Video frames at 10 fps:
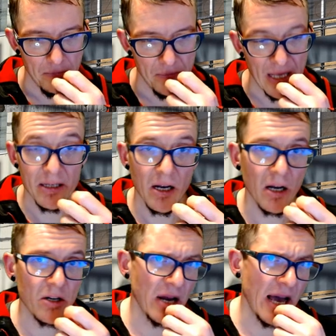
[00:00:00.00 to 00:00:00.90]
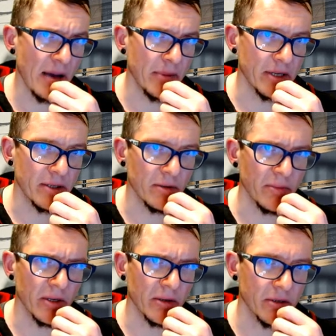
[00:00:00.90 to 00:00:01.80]
cultural habit, to be
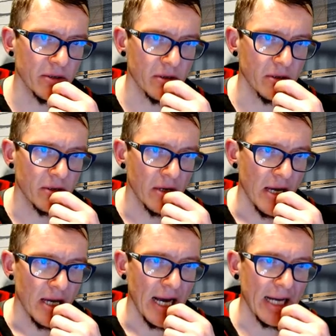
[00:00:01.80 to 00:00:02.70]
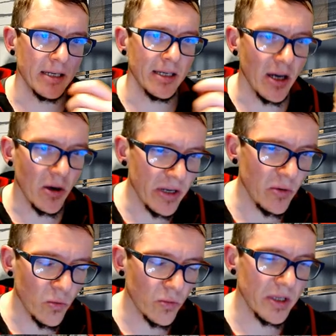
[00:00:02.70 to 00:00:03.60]
honest. And the
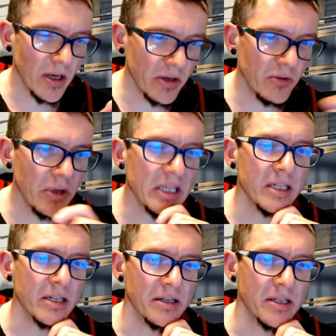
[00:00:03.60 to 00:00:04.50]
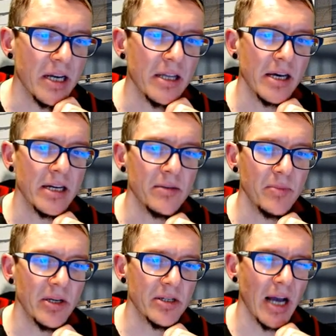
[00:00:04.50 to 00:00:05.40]
only reason I say that is
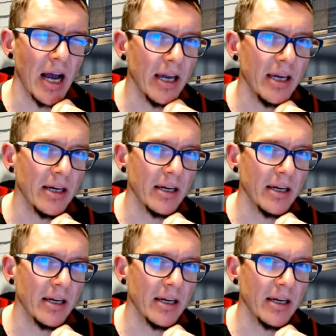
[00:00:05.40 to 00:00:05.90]
because I